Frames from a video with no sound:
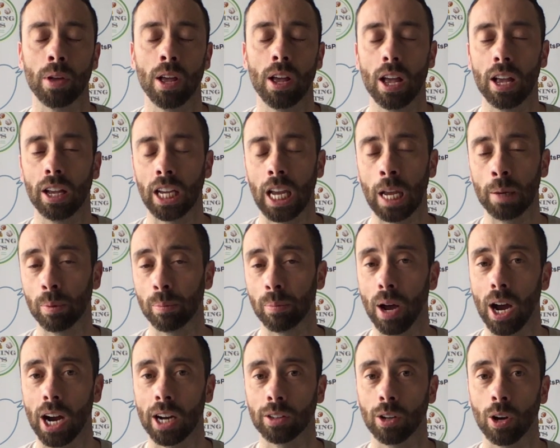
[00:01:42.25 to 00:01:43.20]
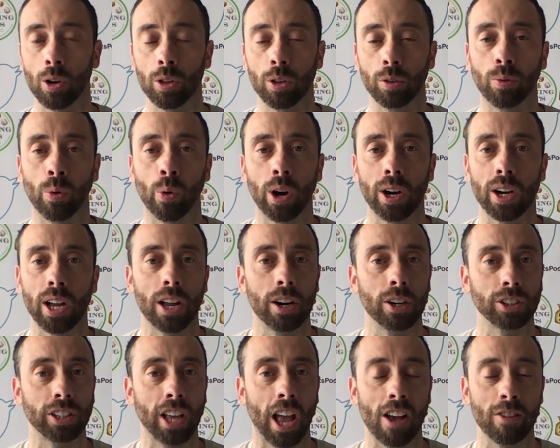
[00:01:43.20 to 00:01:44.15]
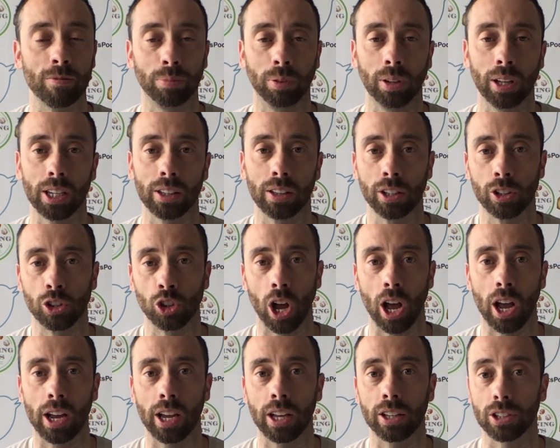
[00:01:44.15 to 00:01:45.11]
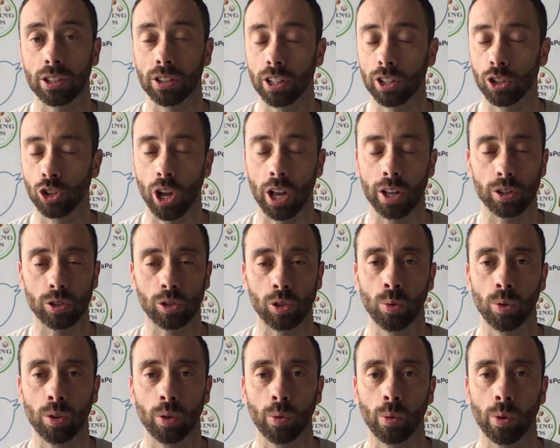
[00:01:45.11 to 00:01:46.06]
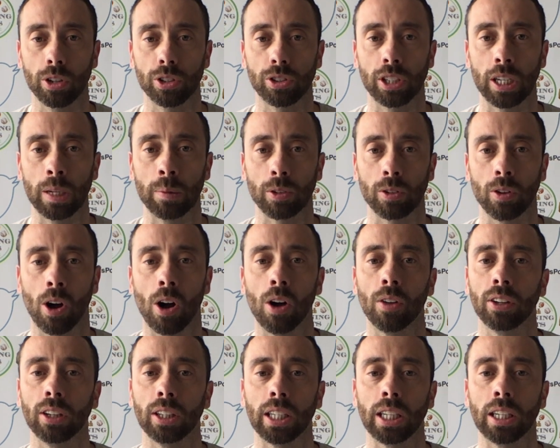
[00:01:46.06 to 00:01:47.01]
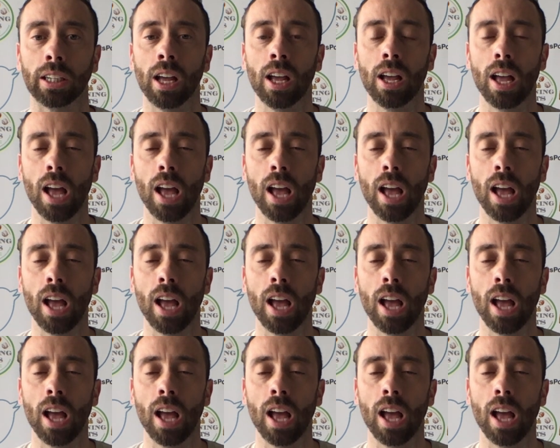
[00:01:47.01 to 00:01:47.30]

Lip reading: Keep in mind, though, the 49ers have played the Giants and the Jets, two of the worst teams in all of the league.